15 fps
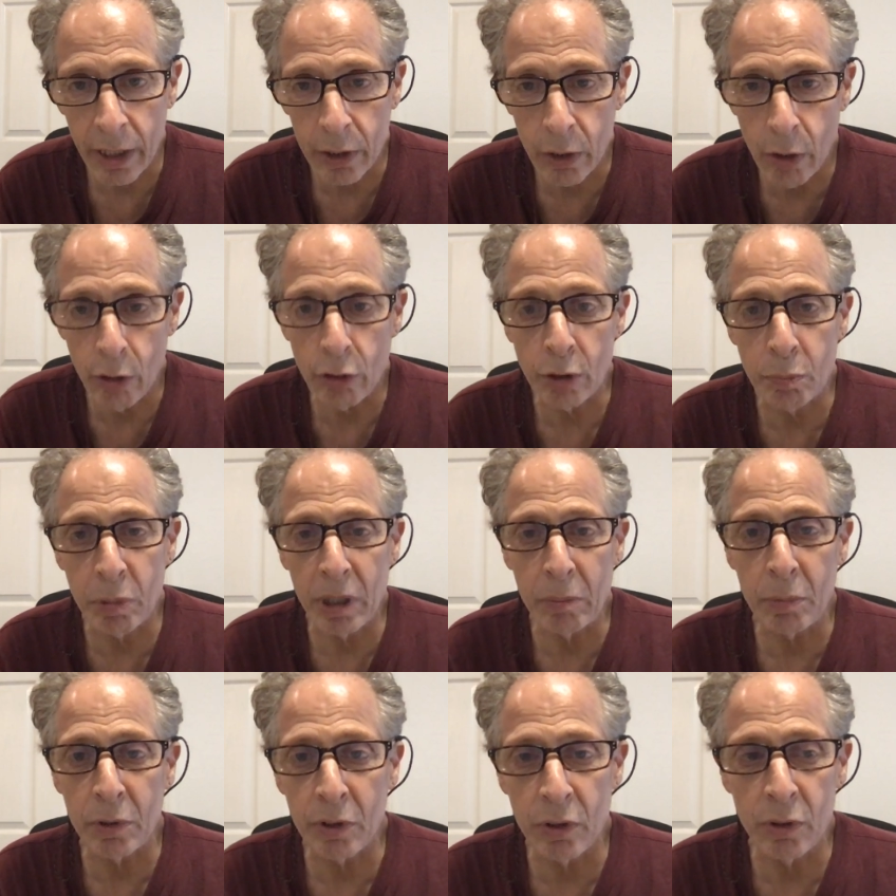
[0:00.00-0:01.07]
encourage
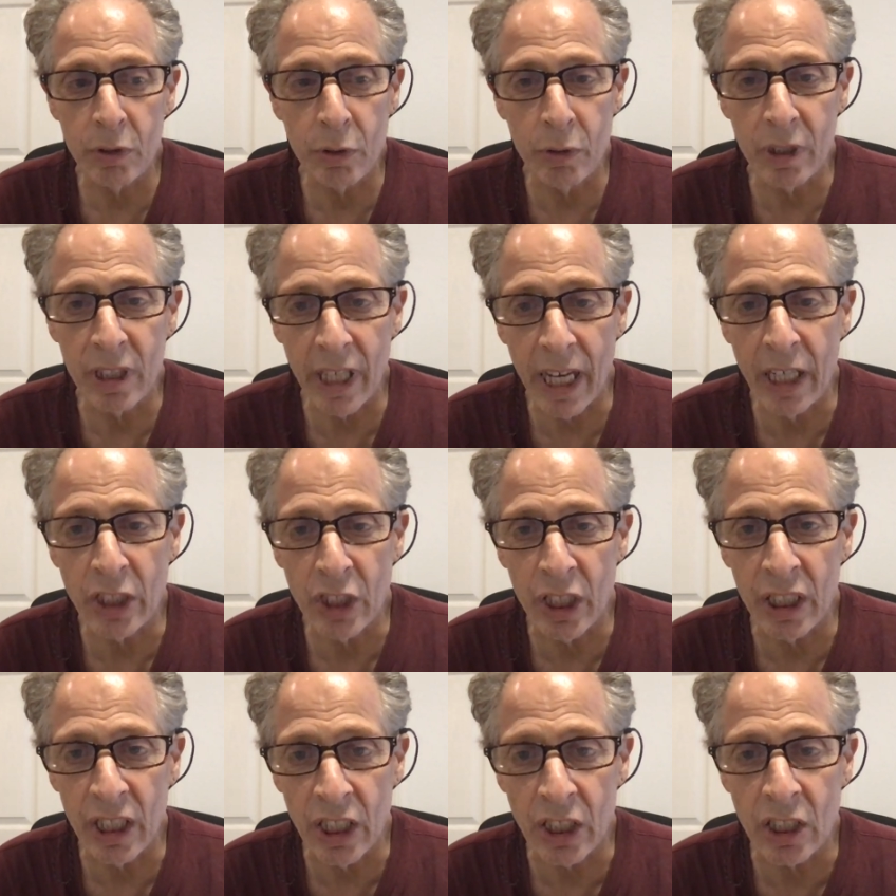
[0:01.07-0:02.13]
people to, to engage
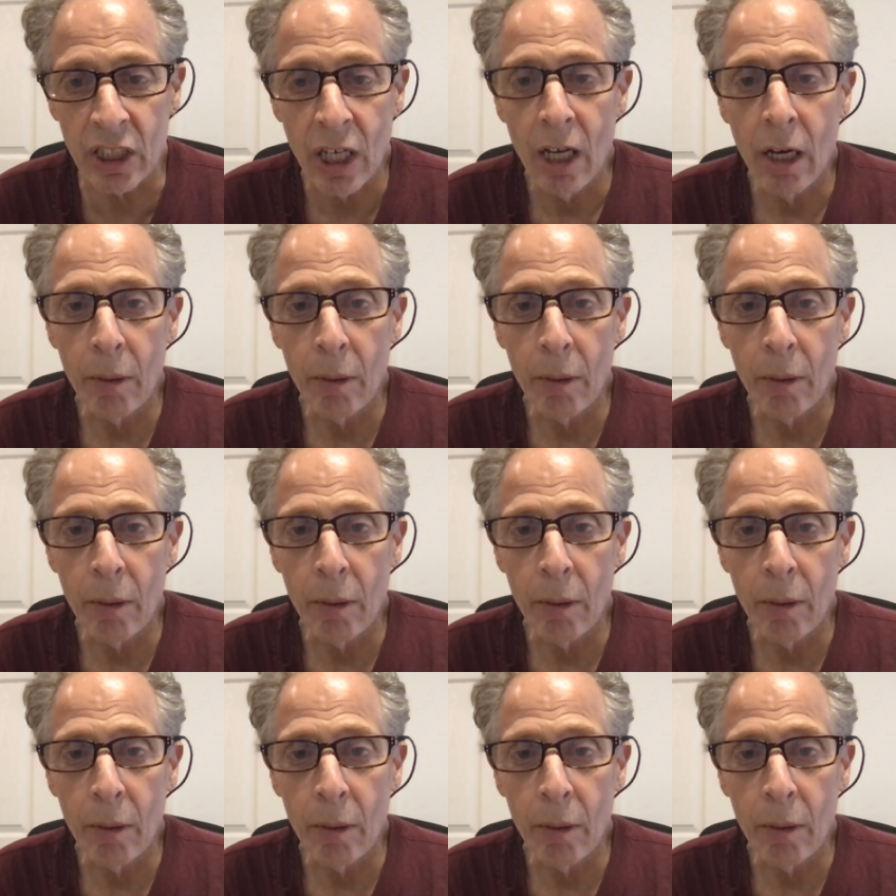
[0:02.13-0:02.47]
in is,